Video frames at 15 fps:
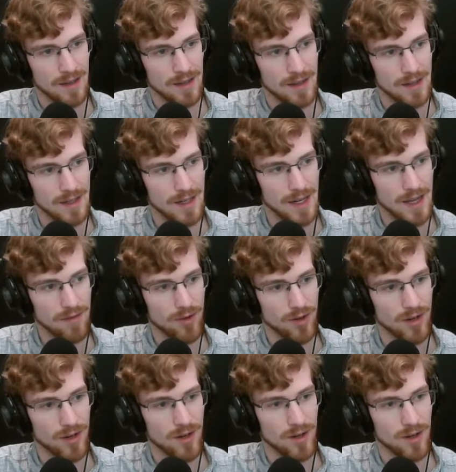
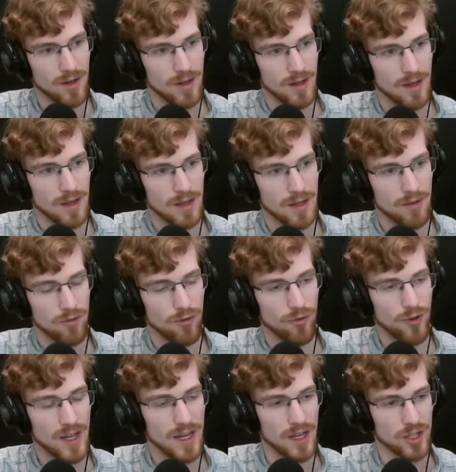never
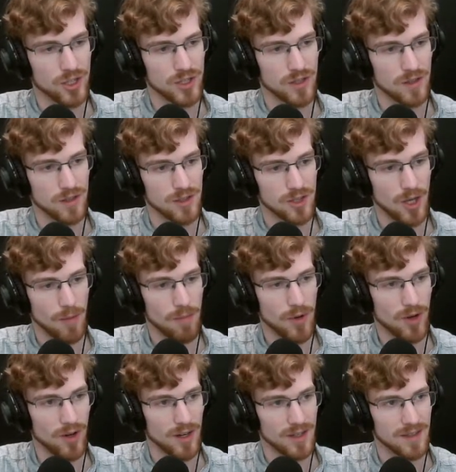finished the top
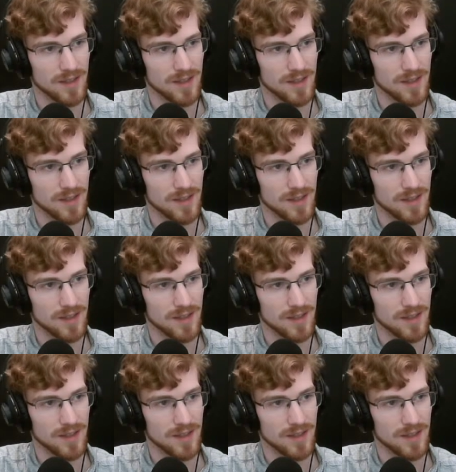part.